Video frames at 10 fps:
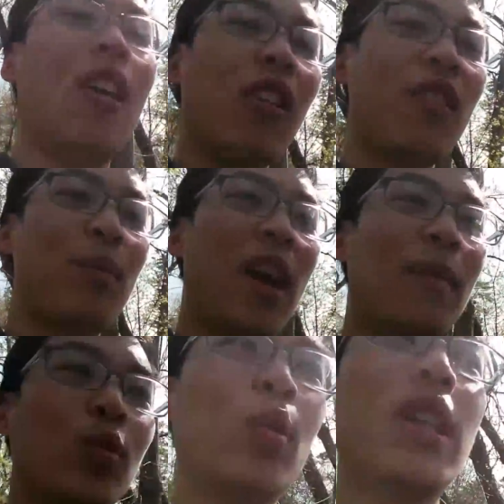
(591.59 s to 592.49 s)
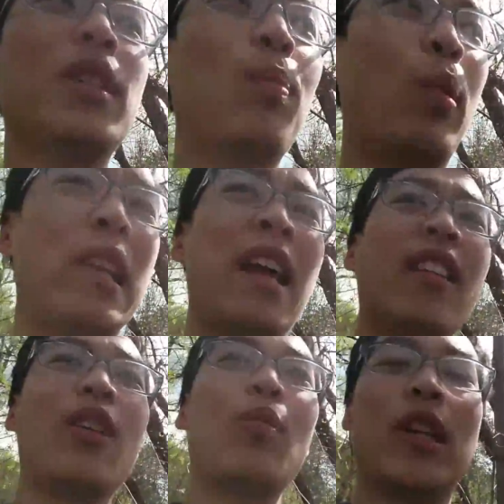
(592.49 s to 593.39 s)
A lot of times we
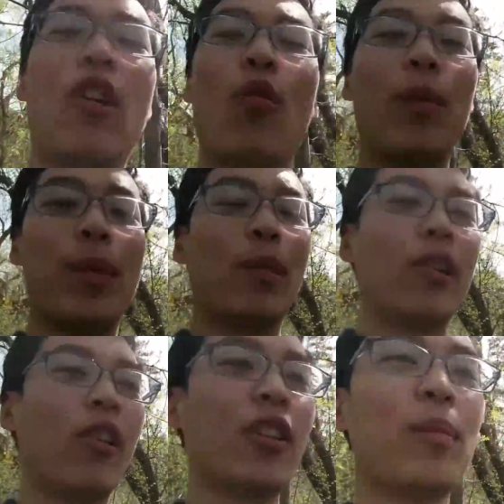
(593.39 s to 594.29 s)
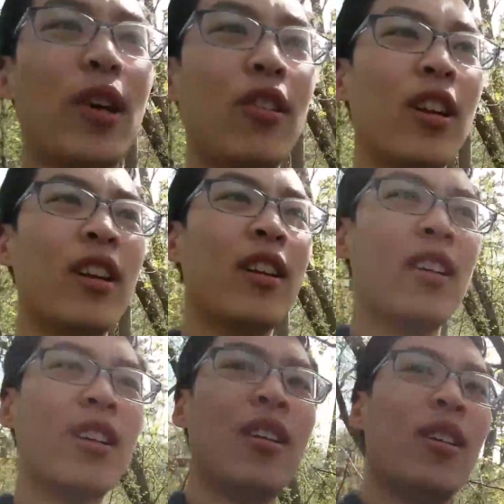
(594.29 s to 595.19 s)
pretend like we know what people are talking about,
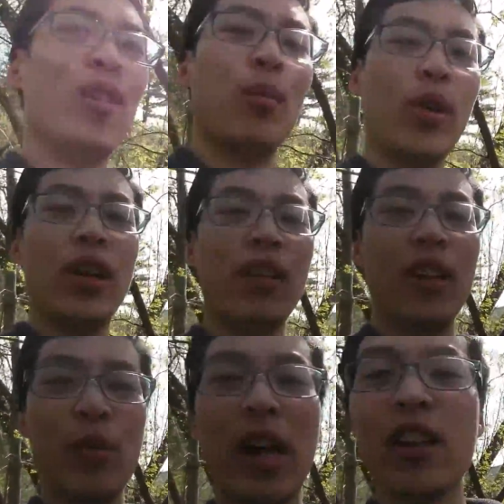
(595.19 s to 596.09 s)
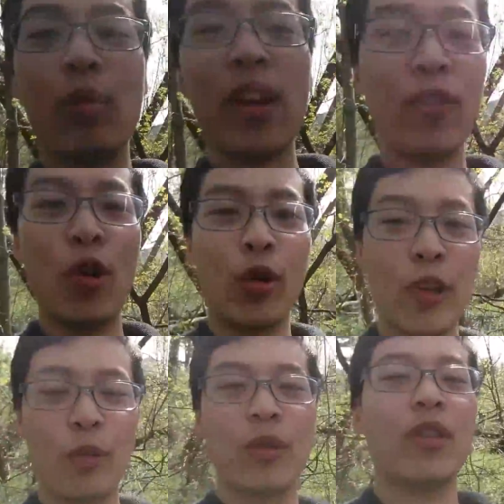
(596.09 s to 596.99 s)
but in reality we have no
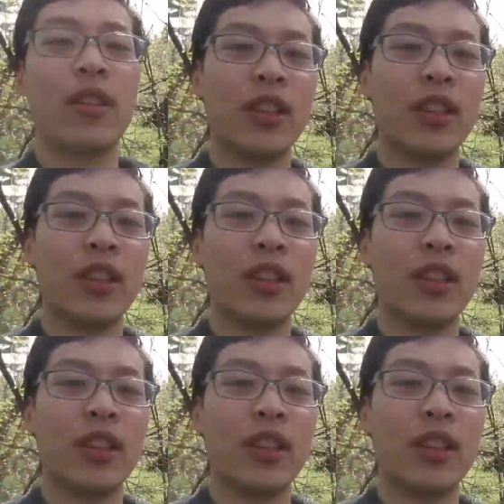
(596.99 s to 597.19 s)
clue.